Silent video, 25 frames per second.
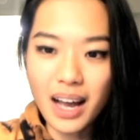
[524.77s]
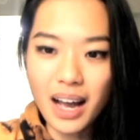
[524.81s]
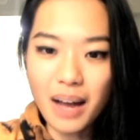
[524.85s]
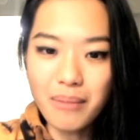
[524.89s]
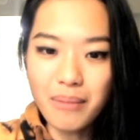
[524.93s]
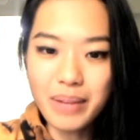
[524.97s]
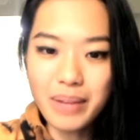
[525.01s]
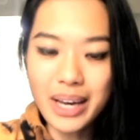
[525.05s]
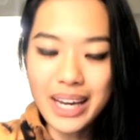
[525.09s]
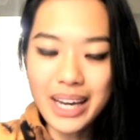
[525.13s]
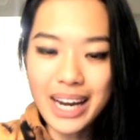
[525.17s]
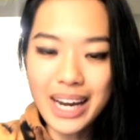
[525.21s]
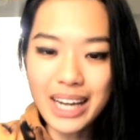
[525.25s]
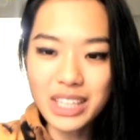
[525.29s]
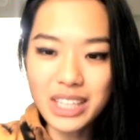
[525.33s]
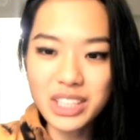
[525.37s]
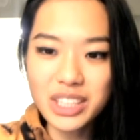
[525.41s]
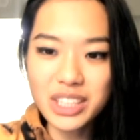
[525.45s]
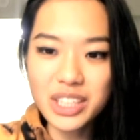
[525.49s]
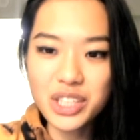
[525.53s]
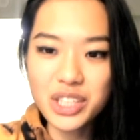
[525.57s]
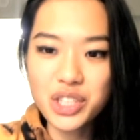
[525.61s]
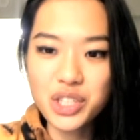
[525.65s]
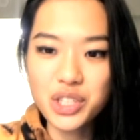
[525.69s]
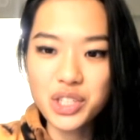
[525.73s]
not
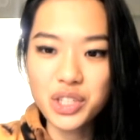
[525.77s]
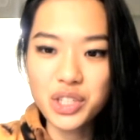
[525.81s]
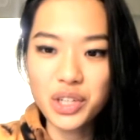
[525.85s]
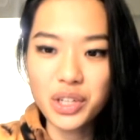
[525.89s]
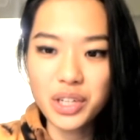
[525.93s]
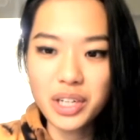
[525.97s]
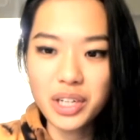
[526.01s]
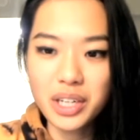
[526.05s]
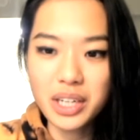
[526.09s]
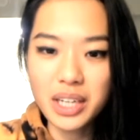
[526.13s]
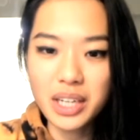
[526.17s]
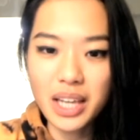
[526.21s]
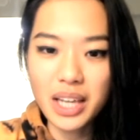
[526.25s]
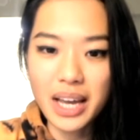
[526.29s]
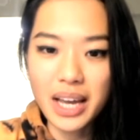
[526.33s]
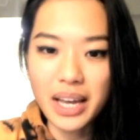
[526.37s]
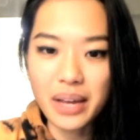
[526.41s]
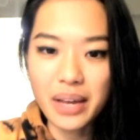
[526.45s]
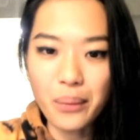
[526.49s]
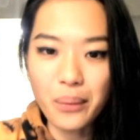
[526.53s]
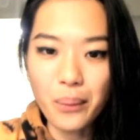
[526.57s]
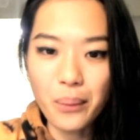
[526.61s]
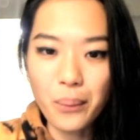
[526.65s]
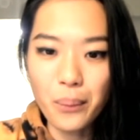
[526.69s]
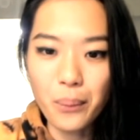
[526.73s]
actually sure
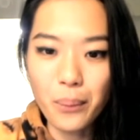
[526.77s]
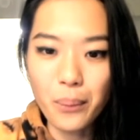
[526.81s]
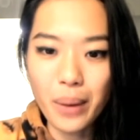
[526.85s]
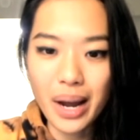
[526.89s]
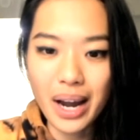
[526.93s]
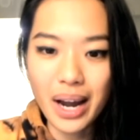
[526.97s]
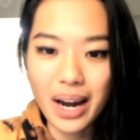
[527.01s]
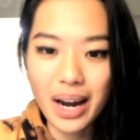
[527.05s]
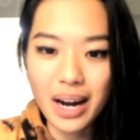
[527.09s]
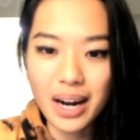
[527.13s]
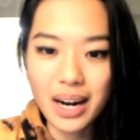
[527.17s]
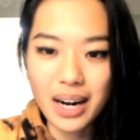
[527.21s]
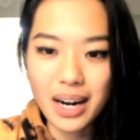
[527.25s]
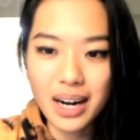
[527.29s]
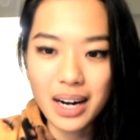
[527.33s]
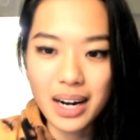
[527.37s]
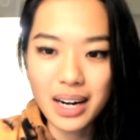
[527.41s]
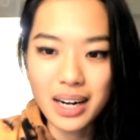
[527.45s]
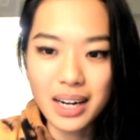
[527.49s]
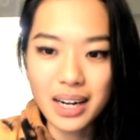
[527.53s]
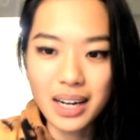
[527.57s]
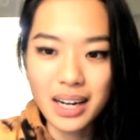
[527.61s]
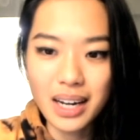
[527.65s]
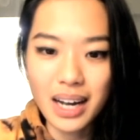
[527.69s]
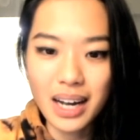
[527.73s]
like
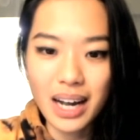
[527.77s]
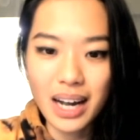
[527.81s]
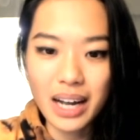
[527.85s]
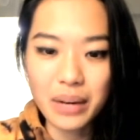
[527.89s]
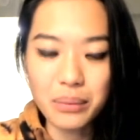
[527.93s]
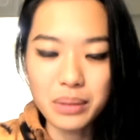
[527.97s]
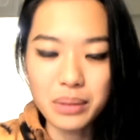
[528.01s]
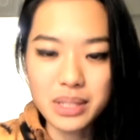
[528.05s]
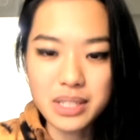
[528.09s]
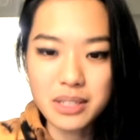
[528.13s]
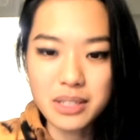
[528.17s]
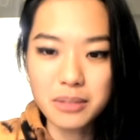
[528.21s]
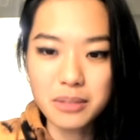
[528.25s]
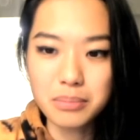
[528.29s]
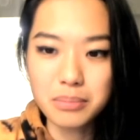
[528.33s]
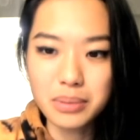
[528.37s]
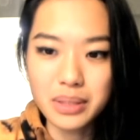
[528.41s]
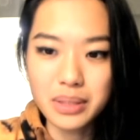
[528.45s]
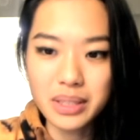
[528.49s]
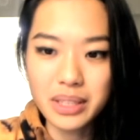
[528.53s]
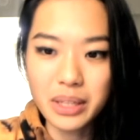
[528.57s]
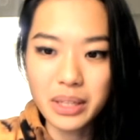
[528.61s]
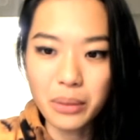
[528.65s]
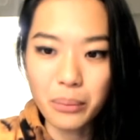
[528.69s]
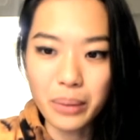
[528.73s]
where I was
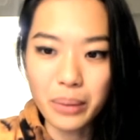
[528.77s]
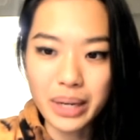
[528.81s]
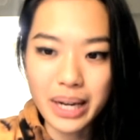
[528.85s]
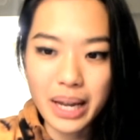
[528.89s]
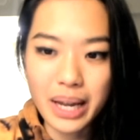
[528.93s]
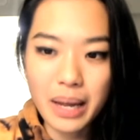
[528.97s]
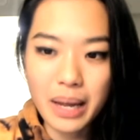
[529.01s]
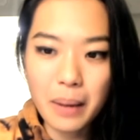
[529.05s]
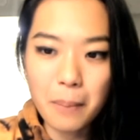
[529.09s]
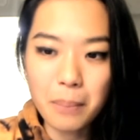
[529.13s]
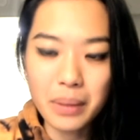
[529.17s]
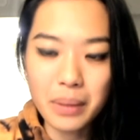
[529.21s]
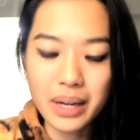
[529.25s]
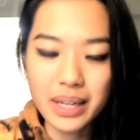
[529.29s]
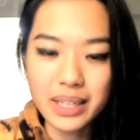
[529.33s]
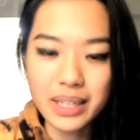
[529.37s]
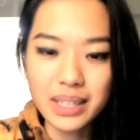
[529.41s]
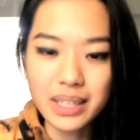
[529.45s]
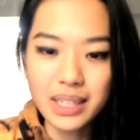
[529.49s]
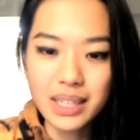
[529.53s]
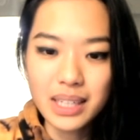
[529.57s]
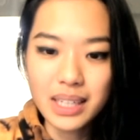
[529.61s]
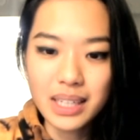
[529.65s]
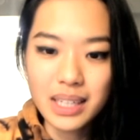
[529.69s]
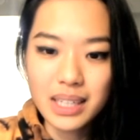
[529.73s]
completely winning,
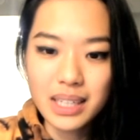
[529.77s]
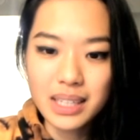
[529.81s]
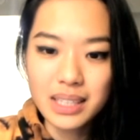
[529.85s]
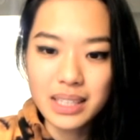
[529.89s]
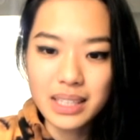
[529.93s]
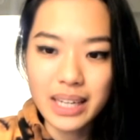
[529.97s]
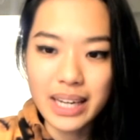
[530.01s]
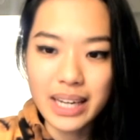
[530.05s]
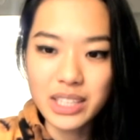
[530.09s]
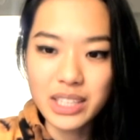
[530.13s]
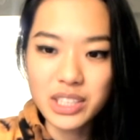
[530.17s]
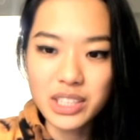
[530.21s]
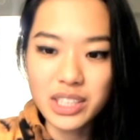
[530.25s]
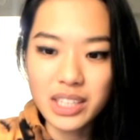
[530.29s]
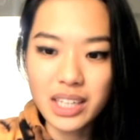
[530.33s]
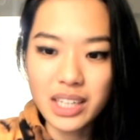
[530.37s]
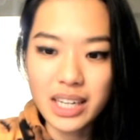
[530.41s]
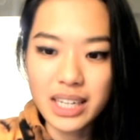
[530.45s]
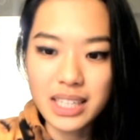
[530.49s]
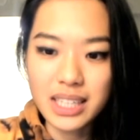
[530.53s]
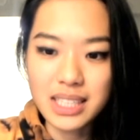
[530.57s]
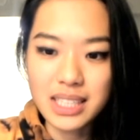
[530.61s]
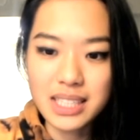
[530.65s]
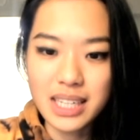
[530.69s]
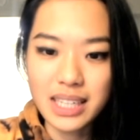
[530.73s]
but engine
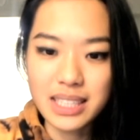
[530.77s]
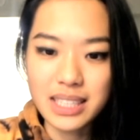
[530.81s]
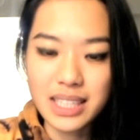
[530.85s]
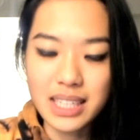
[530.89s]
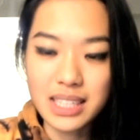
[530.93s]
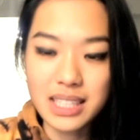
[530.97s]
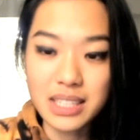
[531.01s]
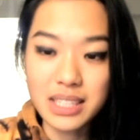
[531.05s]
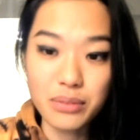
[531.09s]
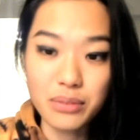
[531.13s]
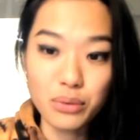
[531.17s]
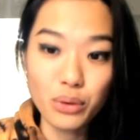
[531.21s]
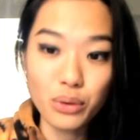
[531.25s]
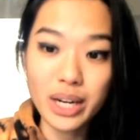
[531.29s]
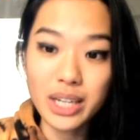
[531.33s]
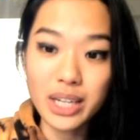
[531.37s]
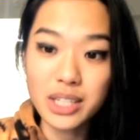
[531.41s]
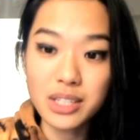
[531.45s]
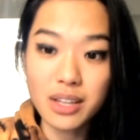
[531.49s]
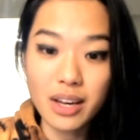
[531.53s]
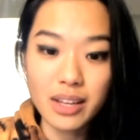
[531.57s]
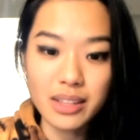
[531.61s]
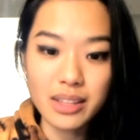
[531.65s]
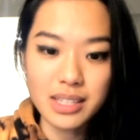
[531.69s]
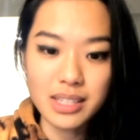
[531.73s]
likes knight takes c4. I
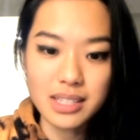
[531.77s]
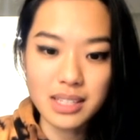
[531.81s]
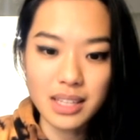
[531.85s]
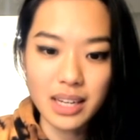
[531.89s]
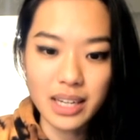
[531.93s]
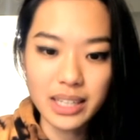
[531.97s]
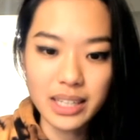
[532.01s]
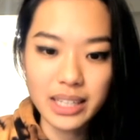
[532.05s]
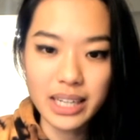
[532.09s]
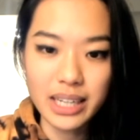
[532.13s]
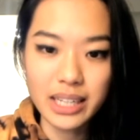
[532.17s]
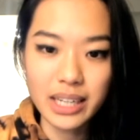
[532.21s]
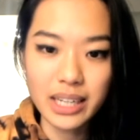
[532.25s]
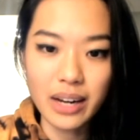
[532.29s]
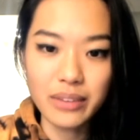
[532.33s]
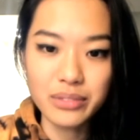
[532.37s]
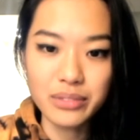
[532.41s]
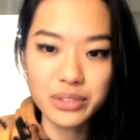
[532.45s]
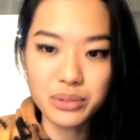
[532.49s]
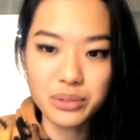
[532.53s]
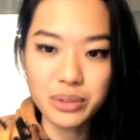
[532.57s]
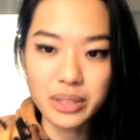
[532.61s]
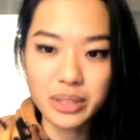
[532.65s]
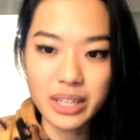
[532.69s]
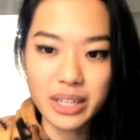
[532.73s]
saw this line, and
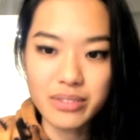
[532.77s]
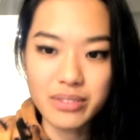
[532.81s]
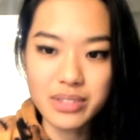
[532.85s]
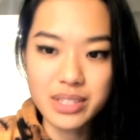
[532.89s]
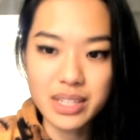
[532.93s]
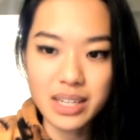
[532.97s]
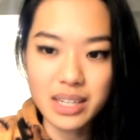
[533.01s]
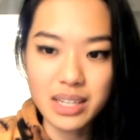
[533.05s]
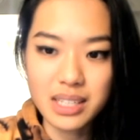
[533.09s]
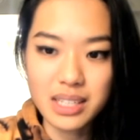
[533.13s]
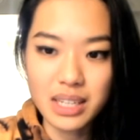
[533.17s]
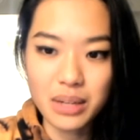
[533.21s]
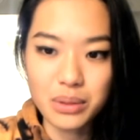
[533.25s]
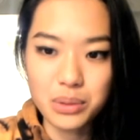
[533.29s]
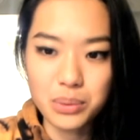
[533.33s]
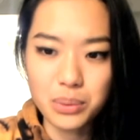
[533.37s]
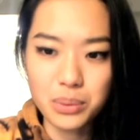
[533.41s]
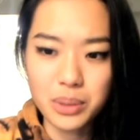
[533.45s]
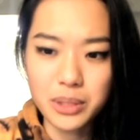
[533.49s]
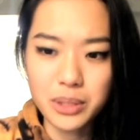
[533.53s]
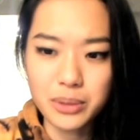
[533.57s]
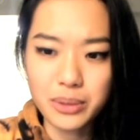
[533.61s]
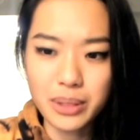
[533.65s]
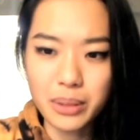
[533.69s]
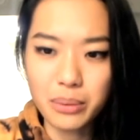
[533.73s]
after rook f6, I was
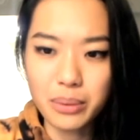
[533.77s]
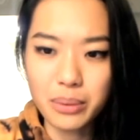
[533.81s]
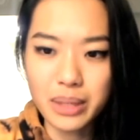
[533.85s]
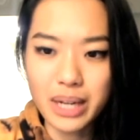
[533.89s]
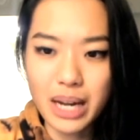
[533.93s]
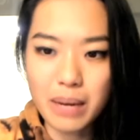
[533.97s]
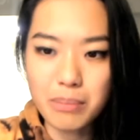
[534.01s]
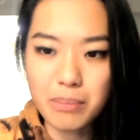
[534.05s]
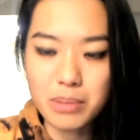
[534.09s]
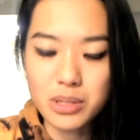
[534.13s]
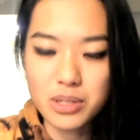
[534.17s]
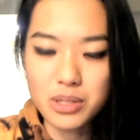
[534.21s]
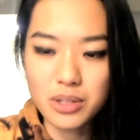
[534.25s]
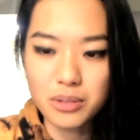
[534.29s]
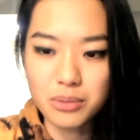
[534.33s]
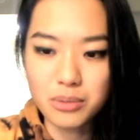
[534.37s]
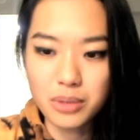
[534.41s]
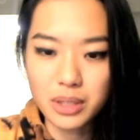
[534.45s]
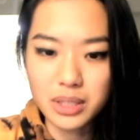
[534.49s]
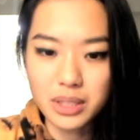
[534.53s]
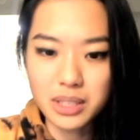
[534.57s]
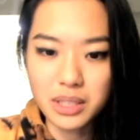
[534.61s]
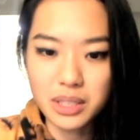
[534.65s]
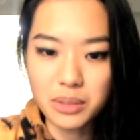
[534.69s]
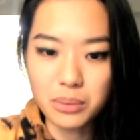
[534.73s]
wondering what happens on
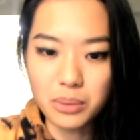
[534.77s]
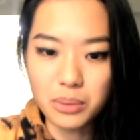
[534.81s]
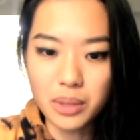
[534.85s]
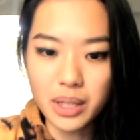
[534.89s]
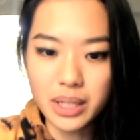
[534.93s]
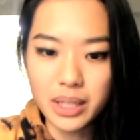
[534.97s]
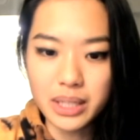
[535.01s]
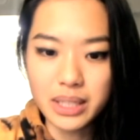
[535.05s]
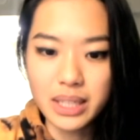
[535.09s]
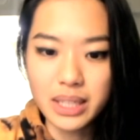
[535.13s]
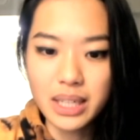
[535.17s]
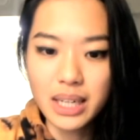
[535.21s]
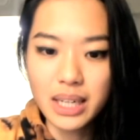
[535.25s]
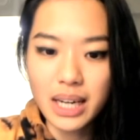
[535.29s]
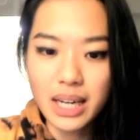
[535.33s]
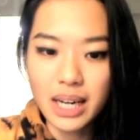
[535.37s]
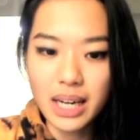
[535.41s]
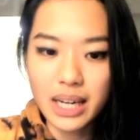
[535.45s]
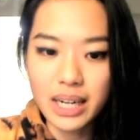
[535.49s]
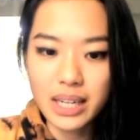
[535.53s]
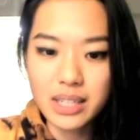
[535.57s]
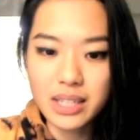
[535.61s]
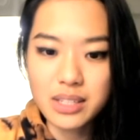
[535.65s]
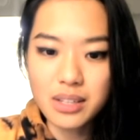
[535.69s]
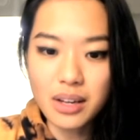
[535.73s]
rook d1.
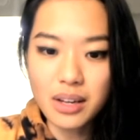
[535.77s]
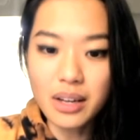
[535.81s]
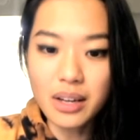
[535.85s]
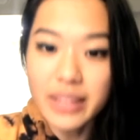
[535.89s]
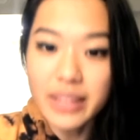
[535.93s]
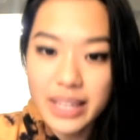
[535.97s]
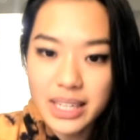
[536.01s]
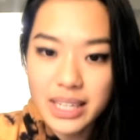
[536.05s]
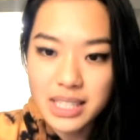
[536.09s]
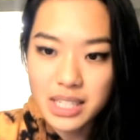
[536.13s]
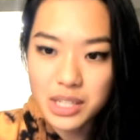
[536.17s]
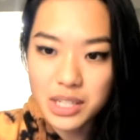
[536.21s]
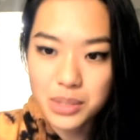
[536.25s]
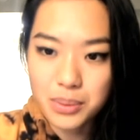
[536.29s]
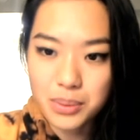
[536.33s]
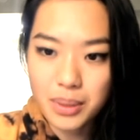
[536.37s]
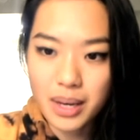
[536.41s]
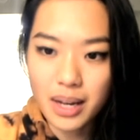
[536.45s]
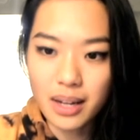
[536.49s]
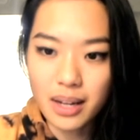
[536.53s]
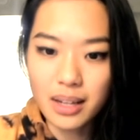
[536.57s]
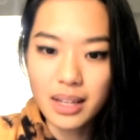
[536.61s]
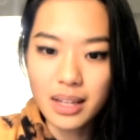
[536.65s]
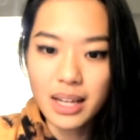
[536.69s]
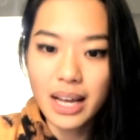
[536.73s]
And I saw this as
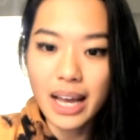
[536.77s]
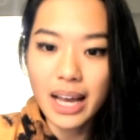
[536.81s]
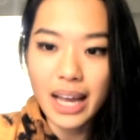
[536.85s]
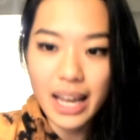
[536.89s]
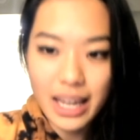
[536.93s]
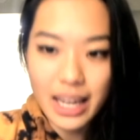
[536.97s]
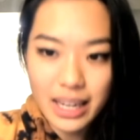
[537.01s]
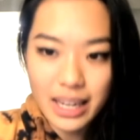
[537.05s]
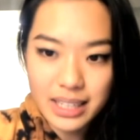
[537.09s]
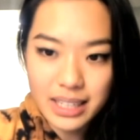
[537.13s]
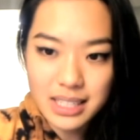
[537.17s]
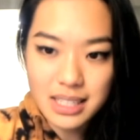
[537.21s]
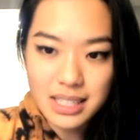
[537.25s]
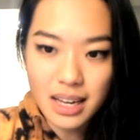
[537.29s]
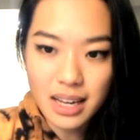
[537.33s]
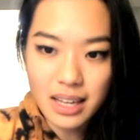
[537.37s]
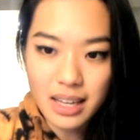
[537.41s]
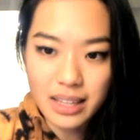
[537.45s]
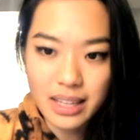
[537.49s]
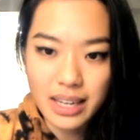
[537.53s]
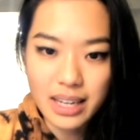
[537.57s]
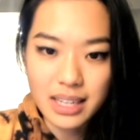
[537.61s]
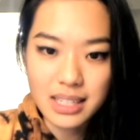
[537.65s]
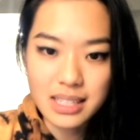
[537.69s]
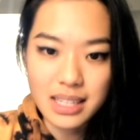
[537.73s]
well. And I saw
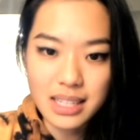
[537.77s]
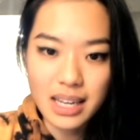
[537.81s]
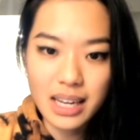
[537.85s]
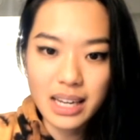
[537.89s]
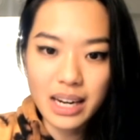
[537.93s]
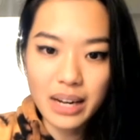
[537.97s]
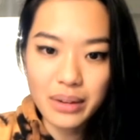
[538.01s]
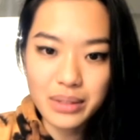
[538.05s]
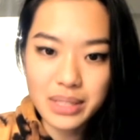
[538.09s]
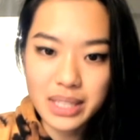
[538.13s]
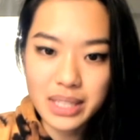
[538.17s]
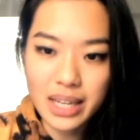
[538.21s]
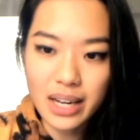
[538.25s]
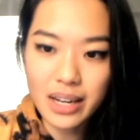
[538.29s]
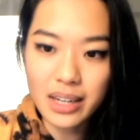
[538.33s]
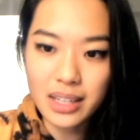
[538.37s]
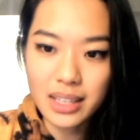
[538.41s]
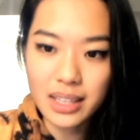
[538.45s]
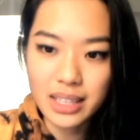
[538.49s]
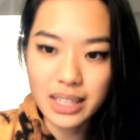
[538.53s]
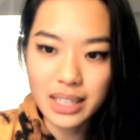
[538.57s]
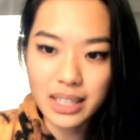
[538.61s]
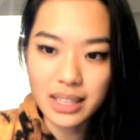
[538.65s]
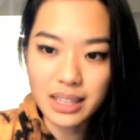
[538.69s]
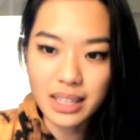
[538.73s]
this. And I was
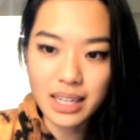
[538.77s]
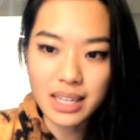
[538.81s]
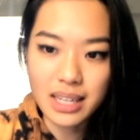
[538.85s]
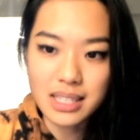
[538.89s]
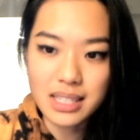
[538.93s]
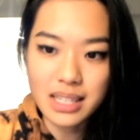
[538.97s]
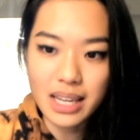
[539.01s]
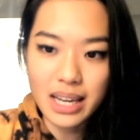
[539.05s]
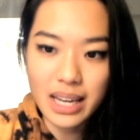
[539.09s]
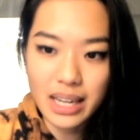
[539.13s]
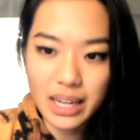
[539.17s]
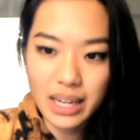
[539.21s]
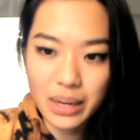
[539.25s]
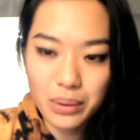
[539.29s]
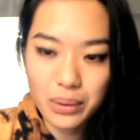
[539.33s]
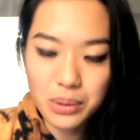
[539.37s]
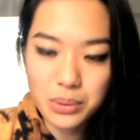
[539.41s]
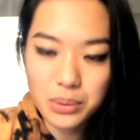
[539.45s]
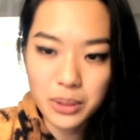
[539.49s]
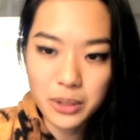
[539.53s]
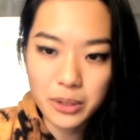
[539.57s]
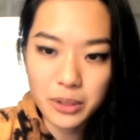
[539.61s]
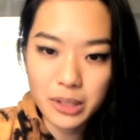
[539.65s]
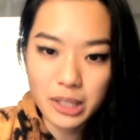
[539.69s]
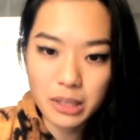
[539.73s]
calculating this. And I
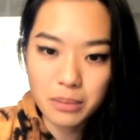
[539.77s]
was wondering